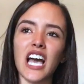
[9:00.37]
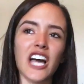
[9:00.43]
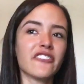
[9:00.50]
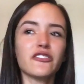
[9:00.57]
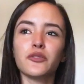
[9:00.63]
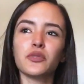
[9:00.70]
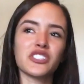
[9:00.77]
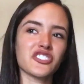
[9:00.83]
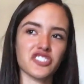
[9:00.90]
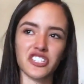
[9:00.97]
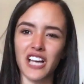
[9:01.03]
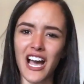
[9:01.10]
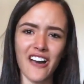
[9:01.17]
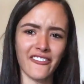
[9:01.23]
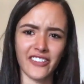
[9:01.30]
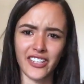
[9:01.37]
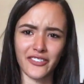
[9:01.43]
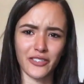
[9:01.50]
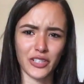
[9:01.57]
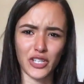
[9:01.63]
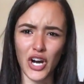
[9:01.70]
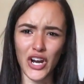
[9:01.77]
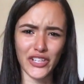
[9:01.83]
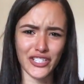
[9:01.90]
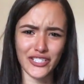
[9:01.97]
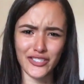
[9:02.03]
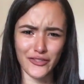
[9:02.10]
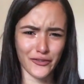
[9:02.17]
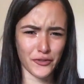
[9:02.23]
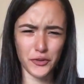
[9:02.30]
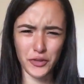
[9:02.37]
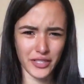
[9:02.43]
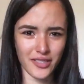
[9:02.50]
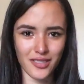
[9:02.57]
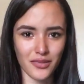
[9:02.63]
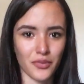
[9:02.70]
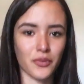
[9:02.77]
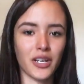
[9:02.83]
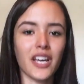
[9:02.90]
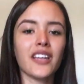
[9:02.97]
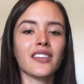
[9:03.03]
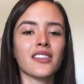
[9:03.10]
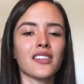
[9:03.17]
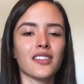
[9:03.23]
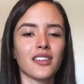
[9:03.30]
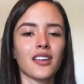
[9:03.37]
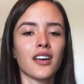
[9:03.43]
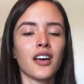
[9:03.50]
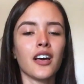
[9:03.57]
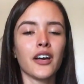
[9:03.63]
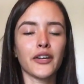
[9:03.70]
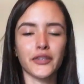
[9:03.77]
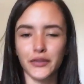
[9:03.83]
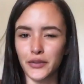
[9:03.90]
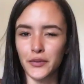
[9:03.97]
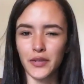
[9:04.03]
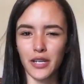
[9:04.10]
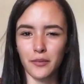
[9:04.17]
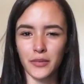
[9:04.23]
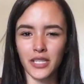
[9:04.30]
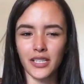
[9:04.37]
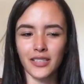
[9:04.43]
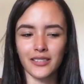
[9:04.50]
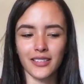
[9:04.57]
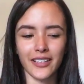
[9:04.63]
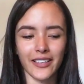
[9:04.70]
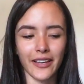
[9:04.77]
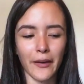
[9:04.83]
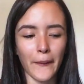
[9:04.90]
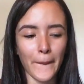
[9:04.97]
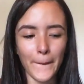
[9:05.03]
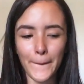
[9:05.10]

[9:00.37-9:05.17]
everyone should have it regardless of who it's with. You know what I mean? Like,